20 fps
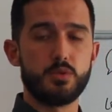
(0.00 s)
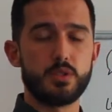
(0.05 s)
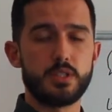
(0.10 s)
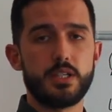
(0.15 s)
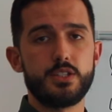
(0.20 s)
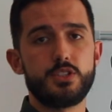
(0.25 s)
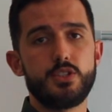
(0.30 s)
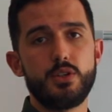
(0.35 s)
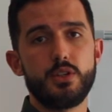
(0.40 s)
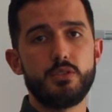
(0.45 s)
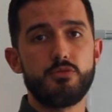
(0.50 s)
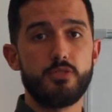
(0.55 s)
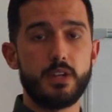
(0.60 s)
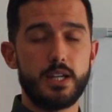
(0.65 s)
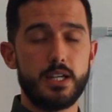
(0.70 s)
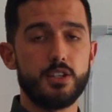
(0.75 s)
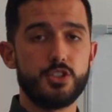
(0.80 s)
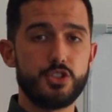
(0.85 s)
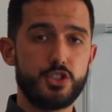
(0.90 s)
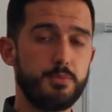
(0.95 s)
What they're doing
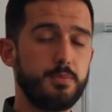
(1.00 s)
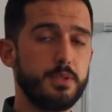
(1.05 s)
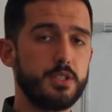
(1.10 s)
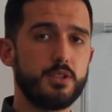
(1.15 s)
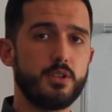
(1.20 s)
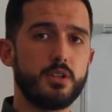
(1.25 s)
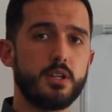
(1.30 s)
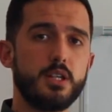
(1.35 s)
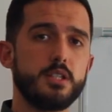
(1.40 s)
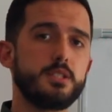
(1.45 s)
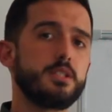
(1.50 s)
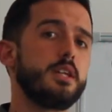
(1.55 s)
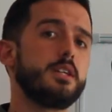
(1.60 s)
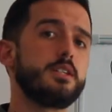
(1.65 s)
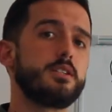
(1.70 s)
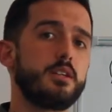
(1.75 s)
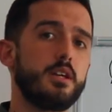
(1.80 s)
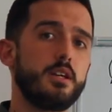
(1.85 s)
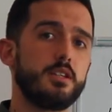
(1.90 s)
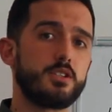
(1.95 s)
really, or should be doing,
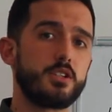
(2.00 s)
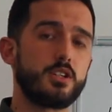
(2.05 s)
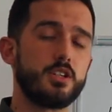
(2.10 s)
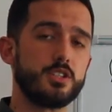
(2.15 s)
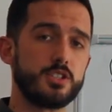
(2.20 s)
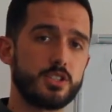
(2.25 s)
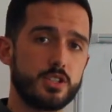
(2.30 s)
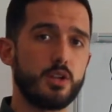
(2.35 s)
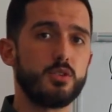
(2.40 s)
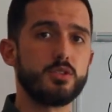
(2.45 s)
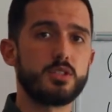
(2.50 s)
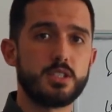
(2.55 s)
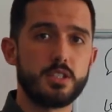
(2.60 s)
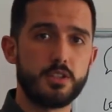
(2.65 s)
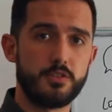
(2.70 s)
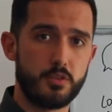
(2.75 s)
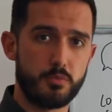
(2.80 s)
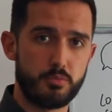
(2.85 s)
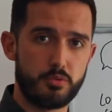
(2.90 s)
is a consultative